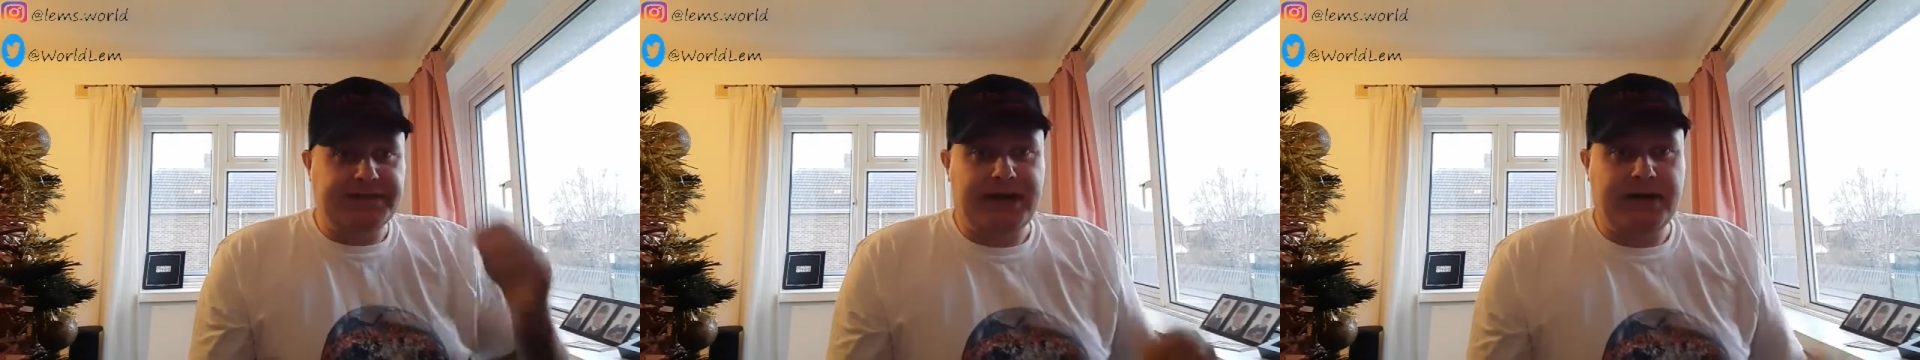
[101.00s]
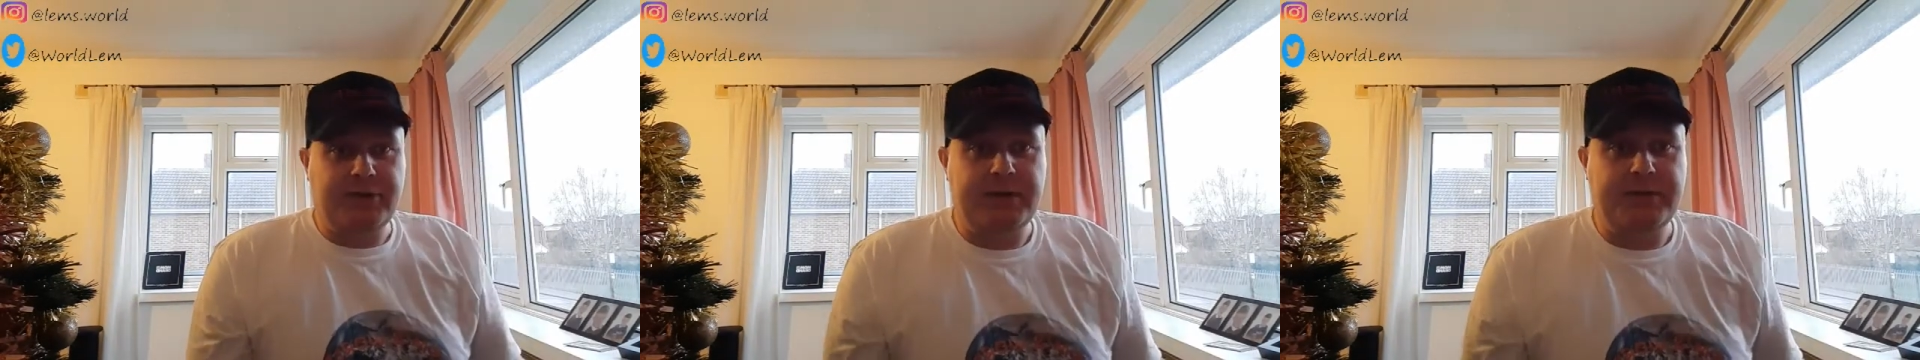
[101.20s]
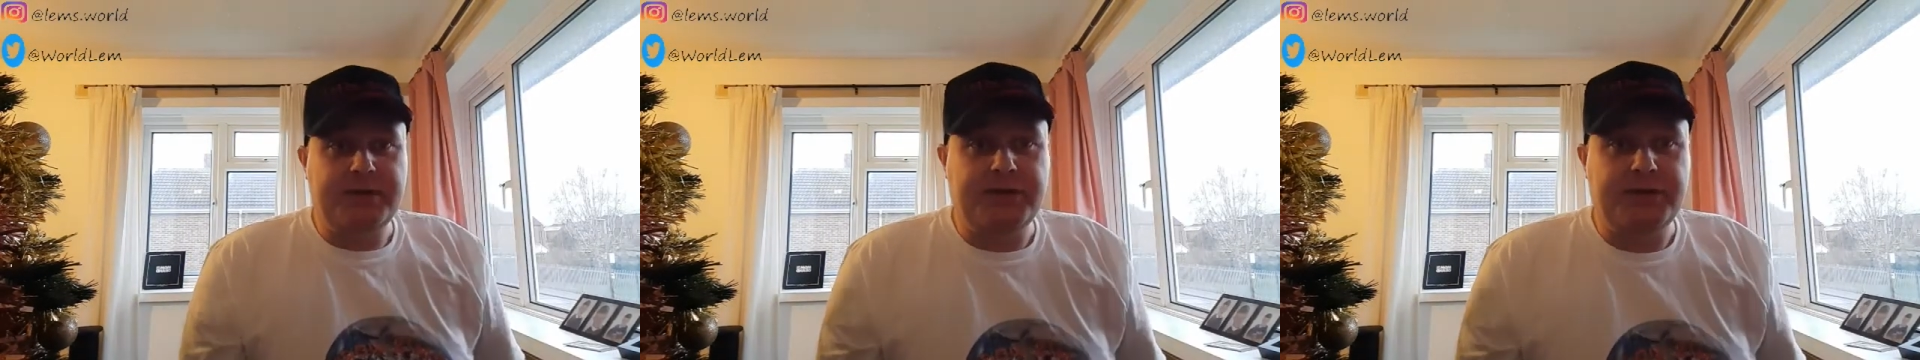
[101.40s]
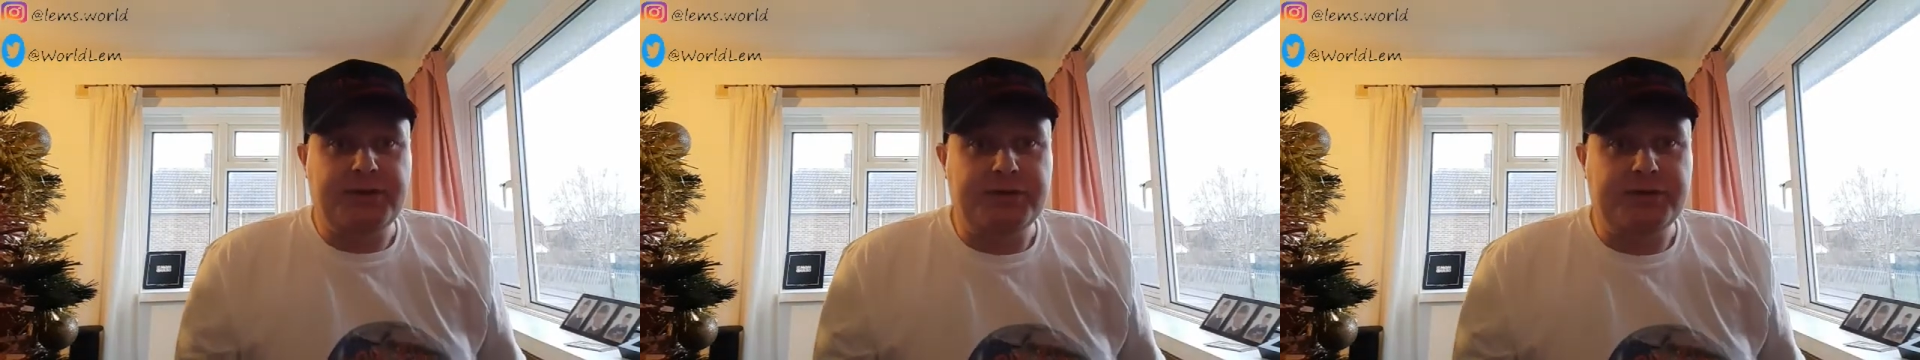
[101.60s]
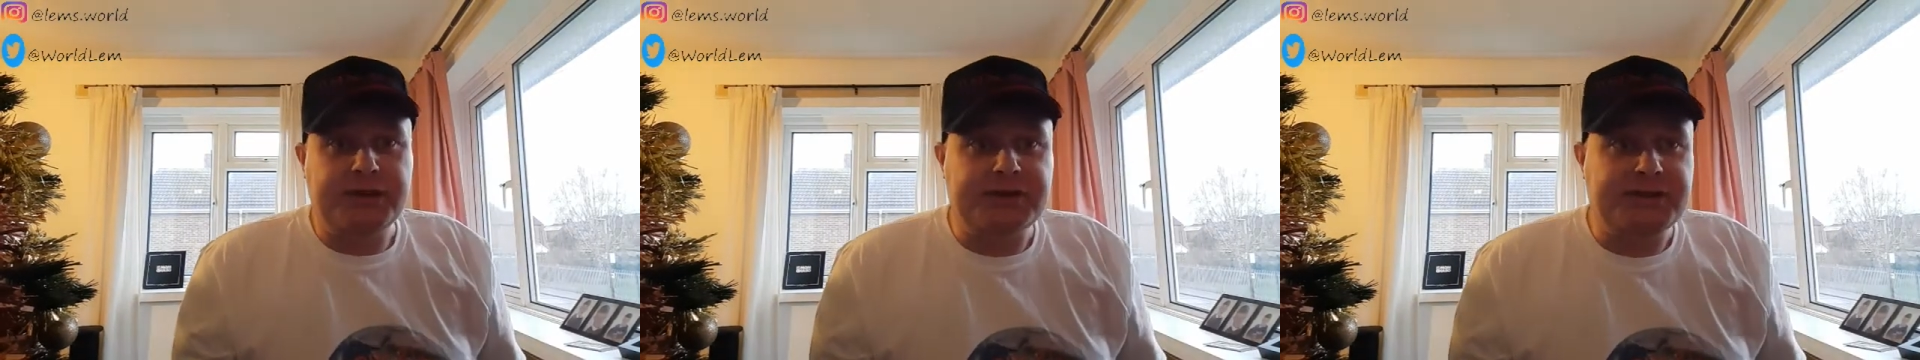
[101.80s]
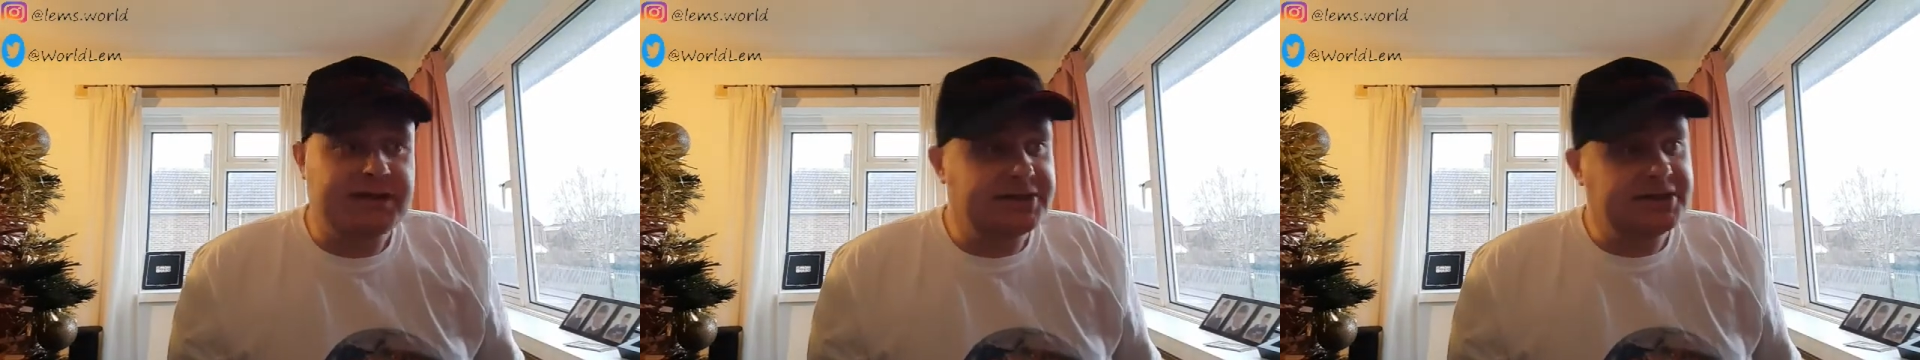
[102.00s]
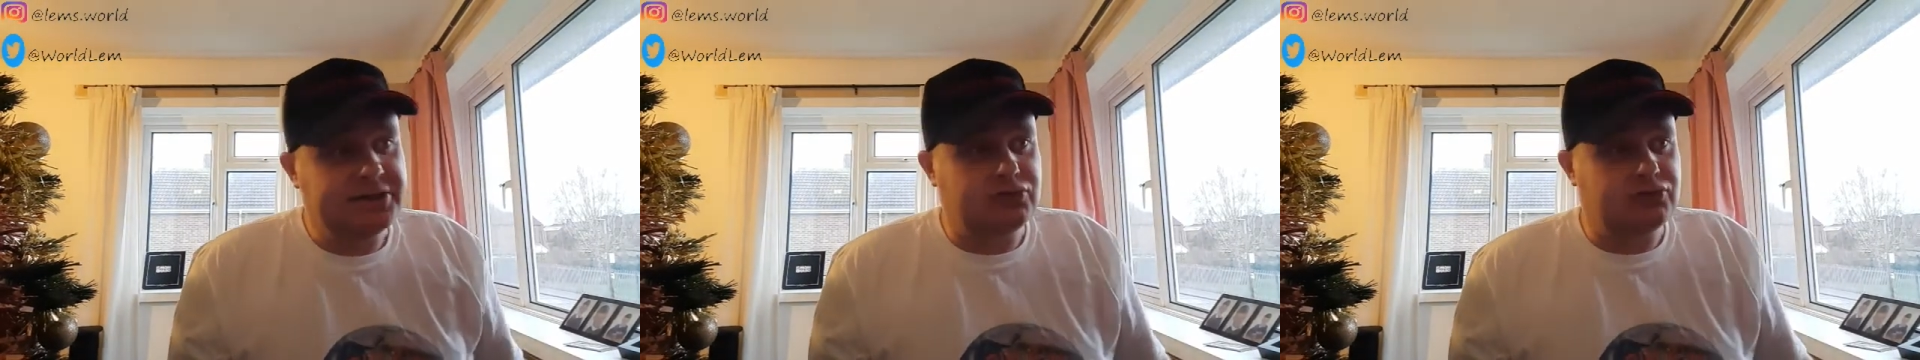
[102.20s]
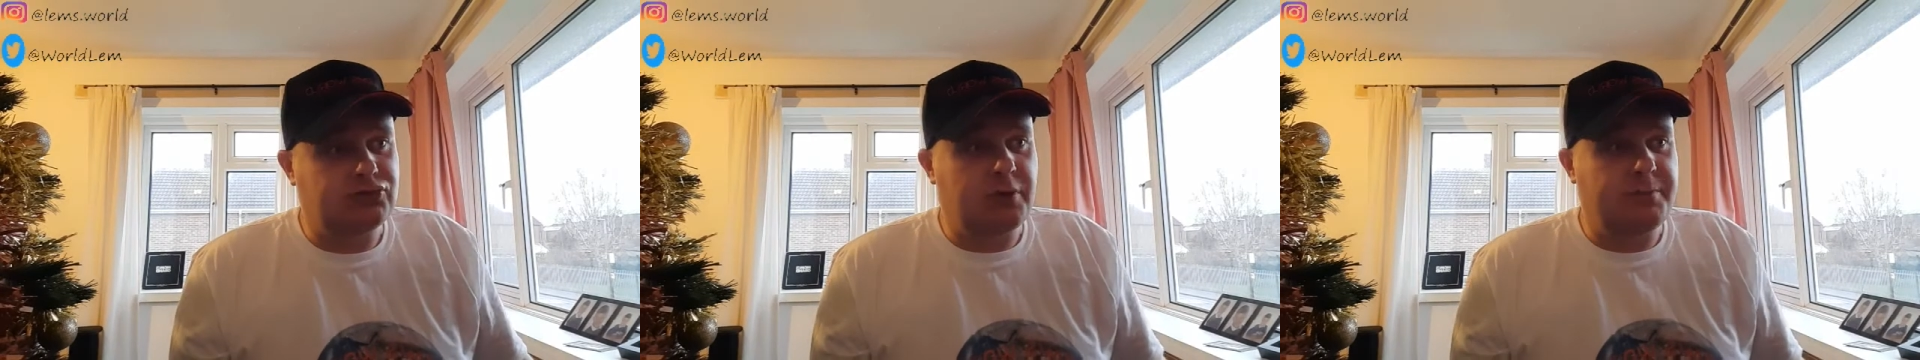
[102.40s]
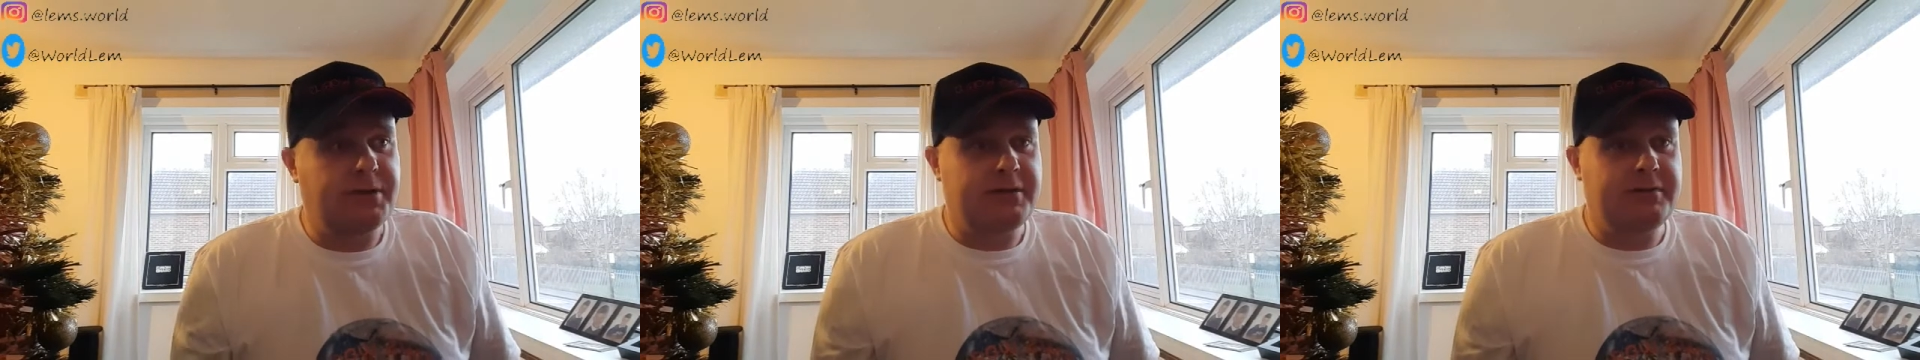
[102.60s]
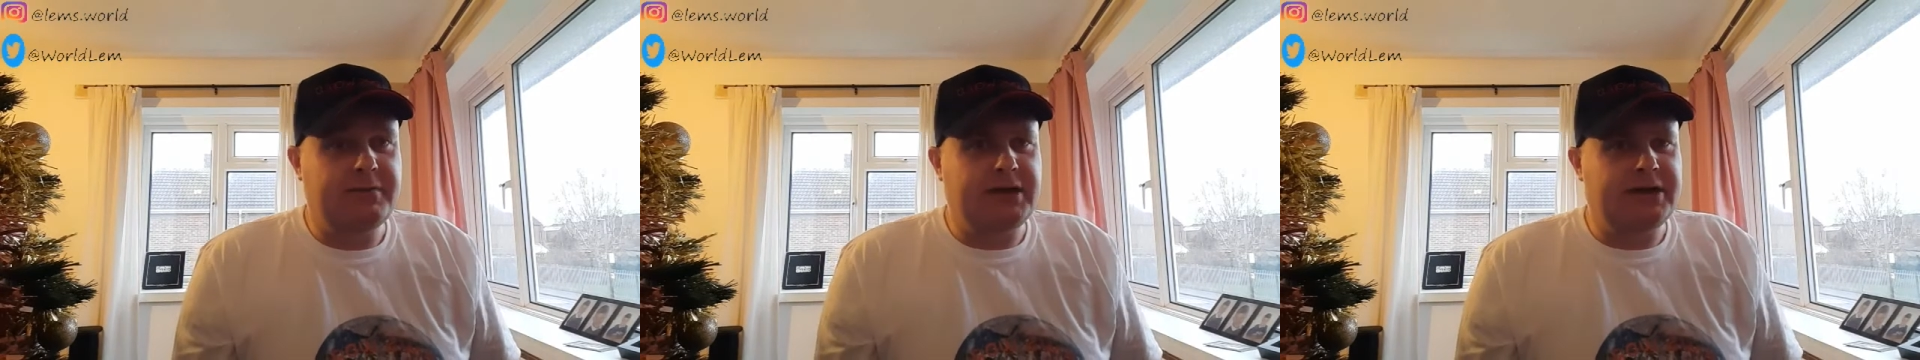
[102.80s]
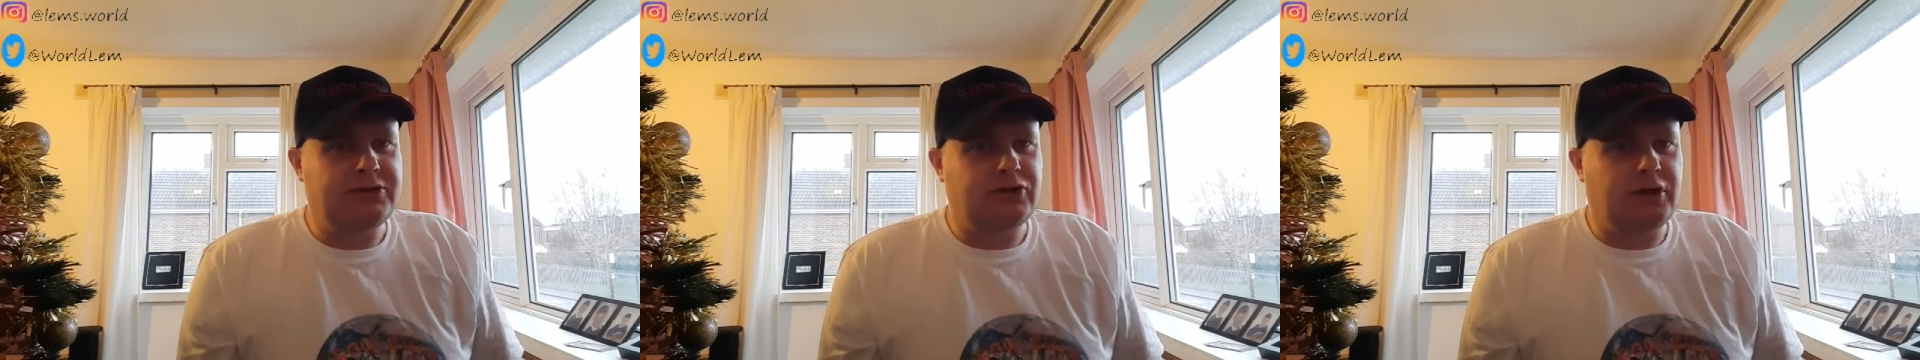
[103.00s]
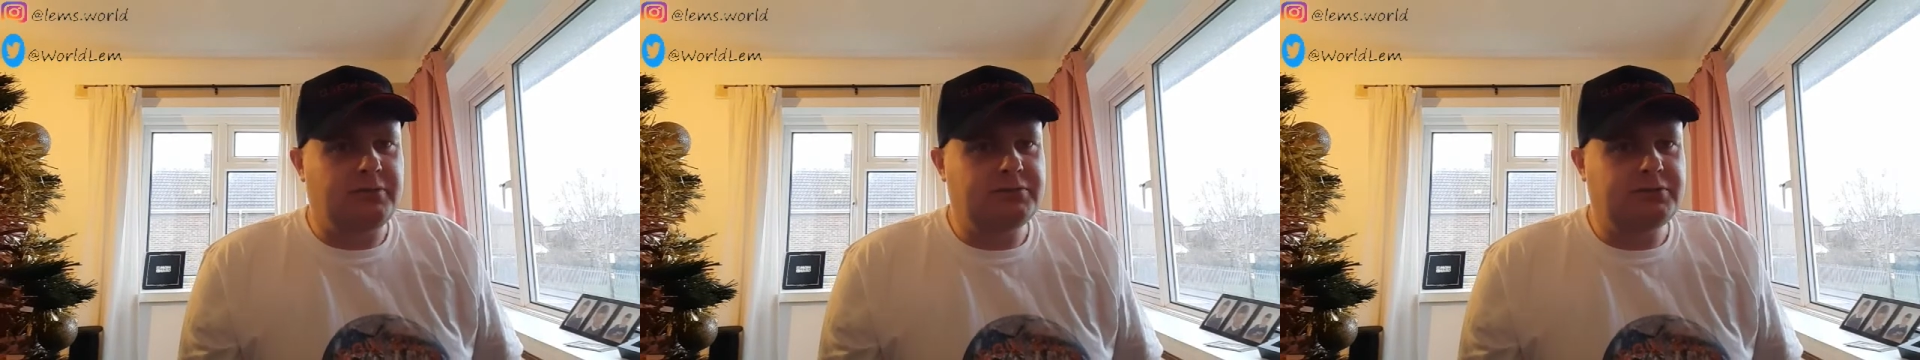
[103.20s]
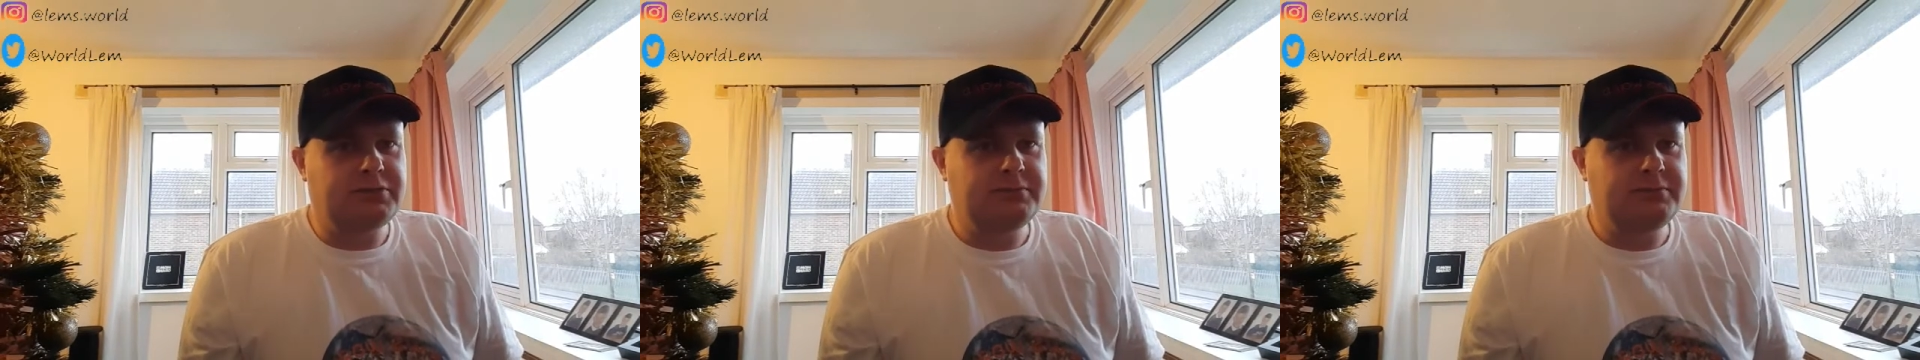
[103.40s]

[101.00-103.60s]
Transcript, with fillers: how quick they can do these things. It dropped.